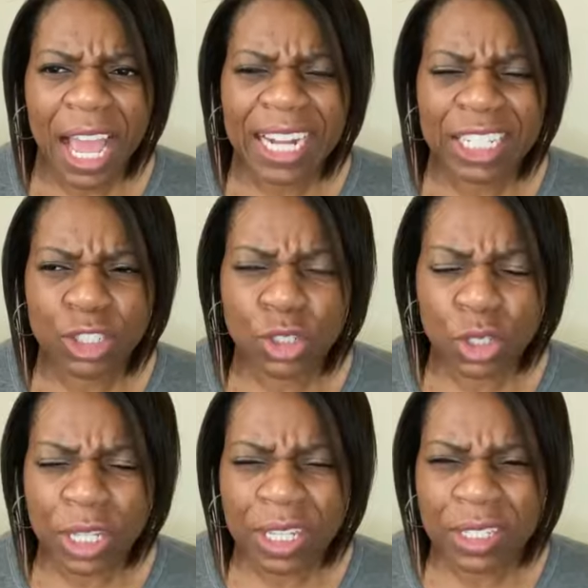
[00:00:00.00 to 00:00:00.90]
And he's
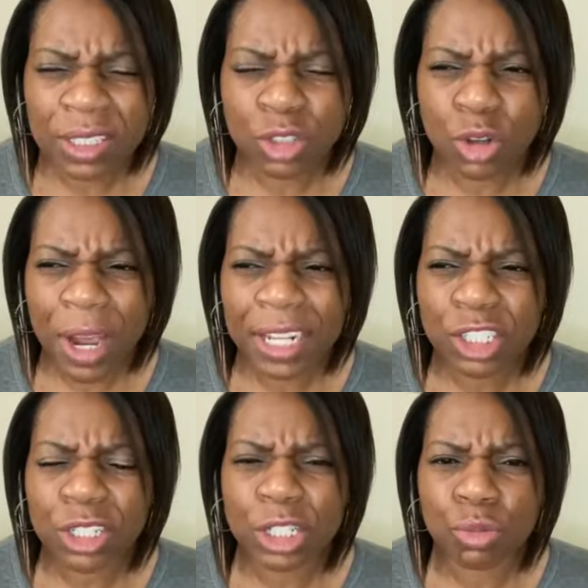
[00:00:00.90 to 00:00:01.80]
he's trying
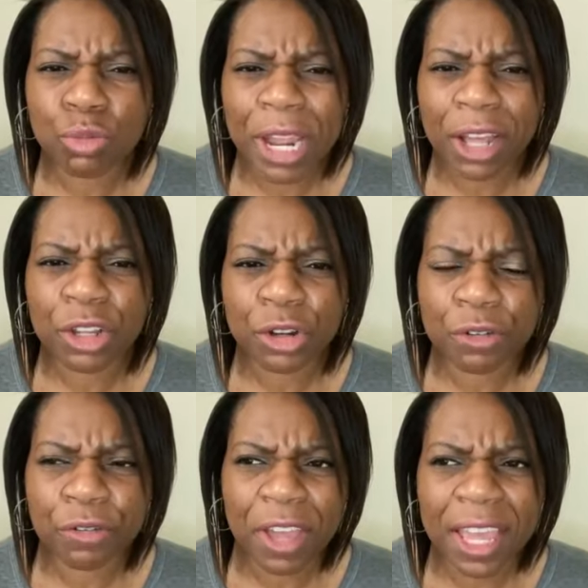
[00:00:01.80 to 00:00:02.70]
to derail
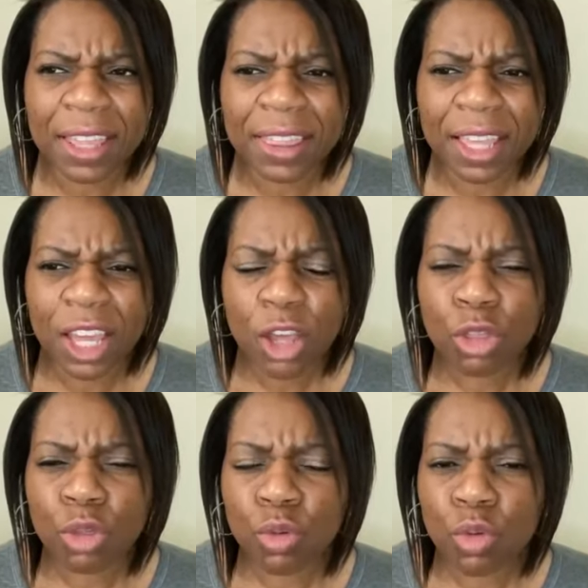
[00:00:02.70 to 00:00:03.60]
your faith
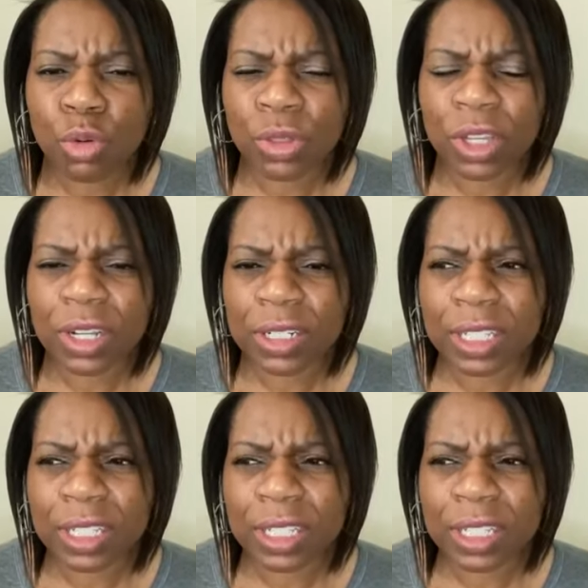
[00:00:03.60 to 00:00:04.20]
through the,